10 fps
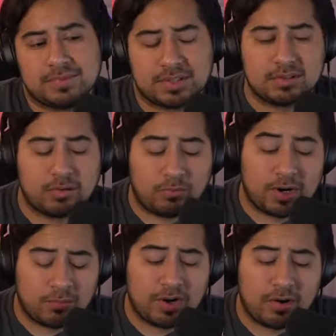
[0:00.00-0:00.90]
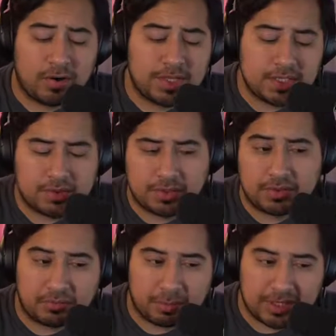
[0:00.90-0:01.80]
Where are they
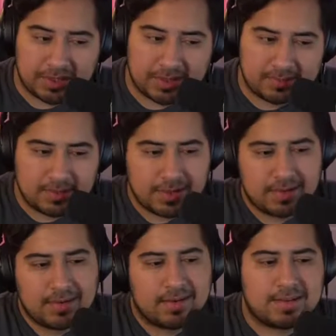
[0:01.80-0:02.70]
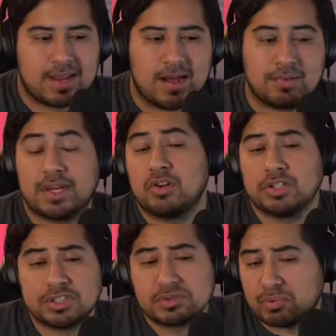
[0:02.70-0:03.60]
during the rebellion? Now, they
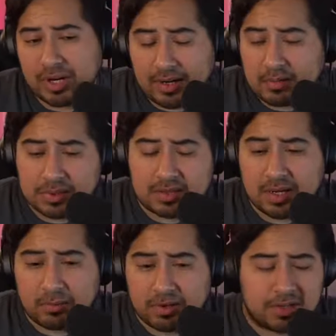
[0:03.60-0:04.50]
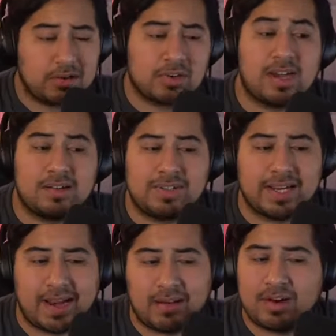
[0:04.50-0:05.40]
could just bring up that they were, kind of
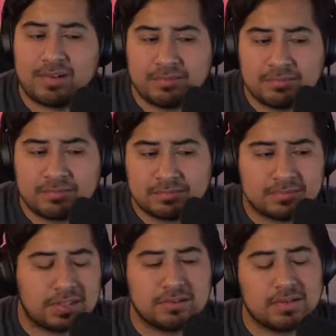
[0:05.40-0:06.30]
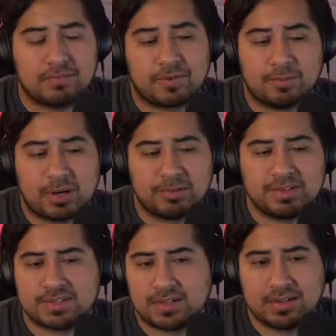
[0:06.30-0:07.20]
like Hera from
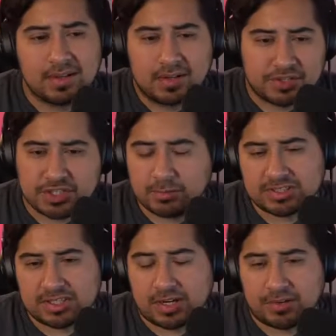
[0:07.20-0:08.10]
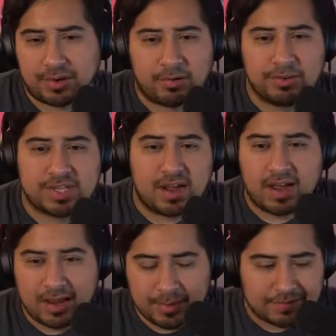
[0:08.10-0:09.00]
Rebels, that she was there the whole
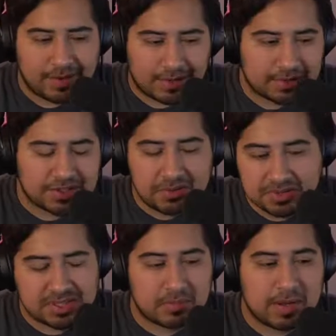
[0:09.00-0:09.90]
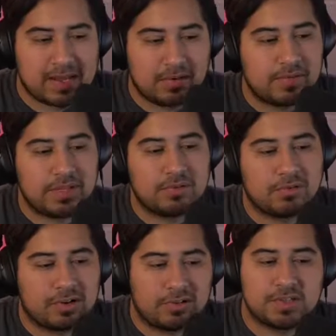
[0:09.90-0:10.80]
time and fucking she was at the Battle of
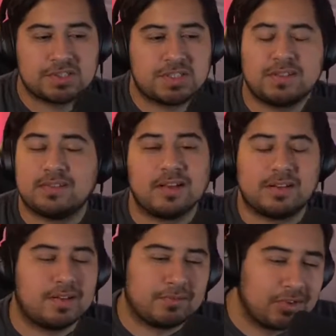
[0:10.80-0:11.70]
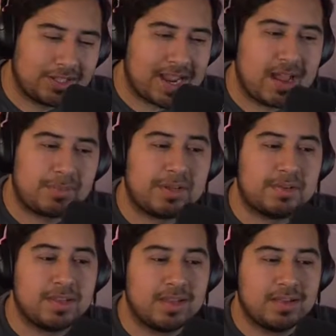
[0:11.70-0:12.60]
Endor and all this shit. None of that really happened.